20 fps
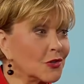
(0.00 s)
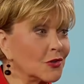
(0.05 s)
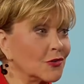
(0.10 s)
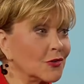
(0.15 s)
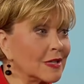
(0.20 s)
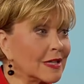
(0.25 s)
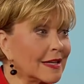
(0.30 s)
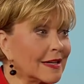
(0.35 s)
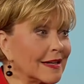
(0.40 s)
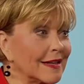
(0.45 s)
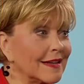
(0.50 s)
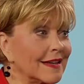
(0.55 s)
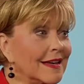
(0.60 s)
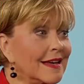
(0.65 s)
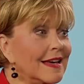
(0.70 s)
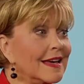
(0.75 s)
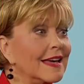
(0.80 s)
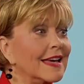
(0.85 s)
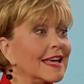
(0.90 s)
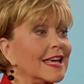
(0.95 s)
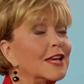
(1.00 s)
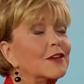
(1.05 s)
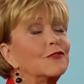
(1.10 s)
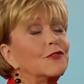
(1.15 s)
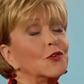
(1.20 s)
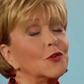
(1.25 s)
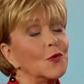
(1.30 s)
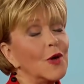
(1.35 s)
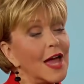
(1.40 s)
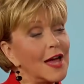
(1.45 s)
children in it.
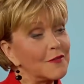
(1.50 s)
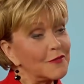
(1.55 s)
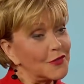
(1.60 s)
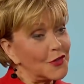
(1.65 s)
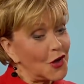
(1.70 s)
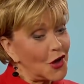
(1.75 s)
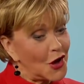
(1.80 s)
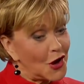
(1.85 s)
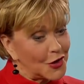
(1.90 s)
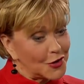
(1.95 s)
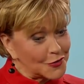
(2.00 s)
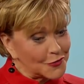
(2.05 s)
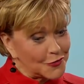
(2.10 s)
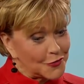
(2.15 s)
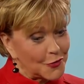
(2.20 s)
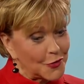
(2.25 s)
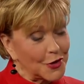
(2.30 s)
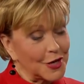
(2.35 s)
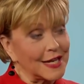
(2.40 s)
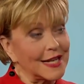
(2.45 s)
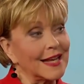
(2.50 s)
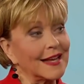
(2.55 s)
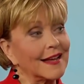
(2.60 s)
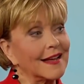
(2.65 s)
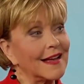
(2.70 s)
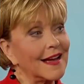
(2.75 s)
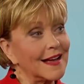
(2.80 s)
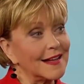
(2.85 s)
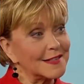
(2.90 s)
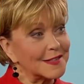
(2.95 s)
If you have the heart for it
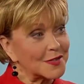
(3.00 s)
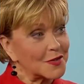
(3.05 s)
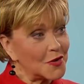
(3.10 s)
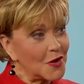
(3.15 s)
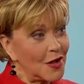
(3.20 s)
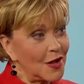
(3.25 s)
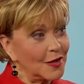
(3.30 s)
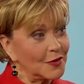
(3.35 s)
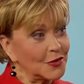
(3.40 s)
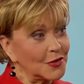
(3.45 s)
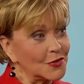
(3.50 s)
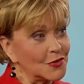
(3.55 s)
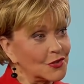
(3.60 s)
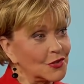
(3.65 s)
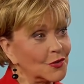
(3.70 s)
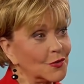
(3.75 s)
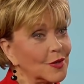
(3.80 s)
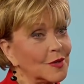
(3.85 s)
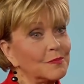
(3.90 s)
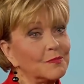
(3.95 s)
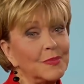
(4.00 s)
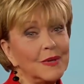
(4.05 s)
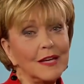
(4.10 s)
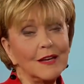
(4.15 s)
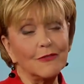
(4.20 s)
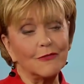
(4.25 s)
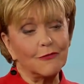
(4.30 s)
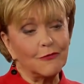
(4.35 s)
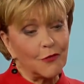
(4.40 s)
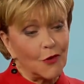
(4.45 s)
and God's called you to it,
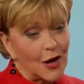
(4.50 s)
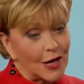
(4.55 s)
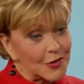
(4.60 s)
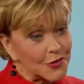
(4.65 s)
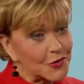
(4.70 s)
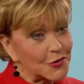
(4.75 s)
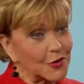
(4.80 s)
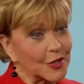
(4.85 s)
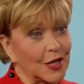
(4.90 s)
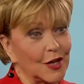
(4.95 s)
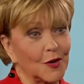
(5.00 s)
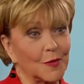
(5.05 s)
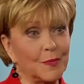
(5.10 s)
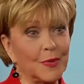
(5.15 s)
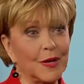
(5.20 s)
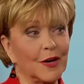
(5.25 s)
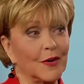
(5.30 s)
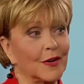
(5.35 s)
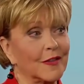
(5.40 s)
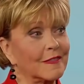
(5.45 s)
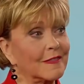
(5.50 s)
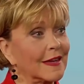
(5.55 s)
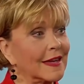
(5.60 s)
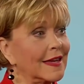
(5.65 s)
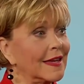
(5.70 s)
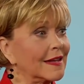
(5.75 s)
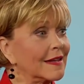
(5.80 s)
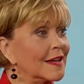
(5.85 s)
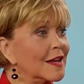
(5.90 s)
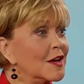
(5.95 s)
be a foster care parent
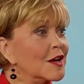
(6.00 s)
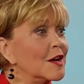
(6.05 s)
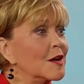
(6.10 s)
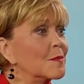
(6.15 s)
that can